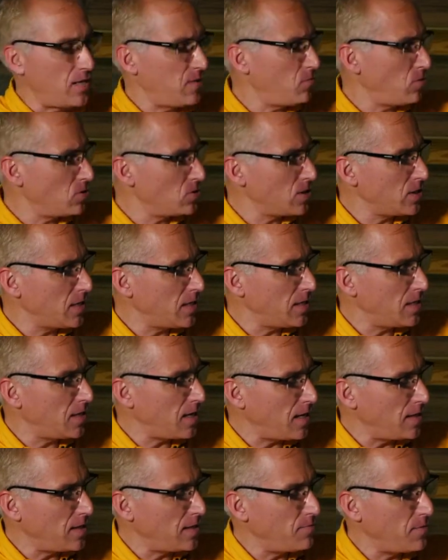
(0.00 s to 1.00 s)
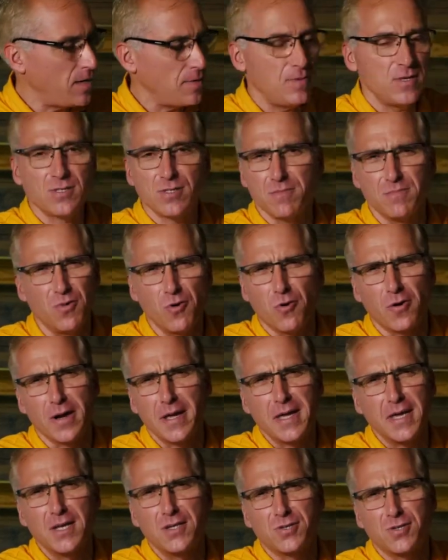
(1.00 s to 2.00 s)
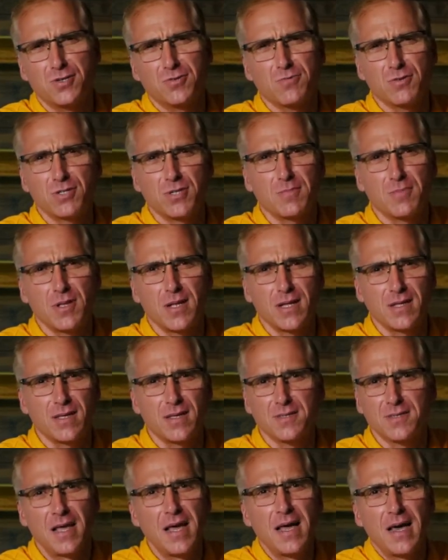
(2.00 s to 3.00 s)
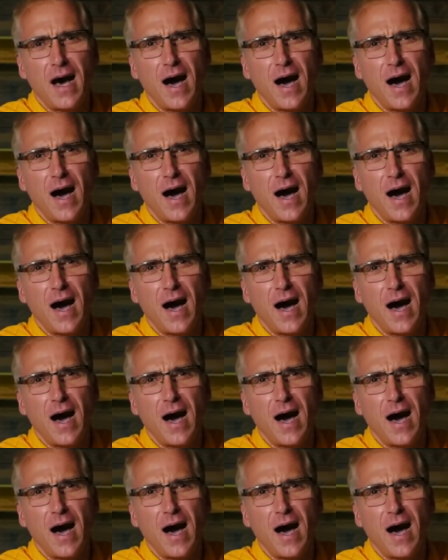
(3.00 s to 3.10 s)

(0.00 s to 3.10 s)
and once again, there may be some more issues with something like this.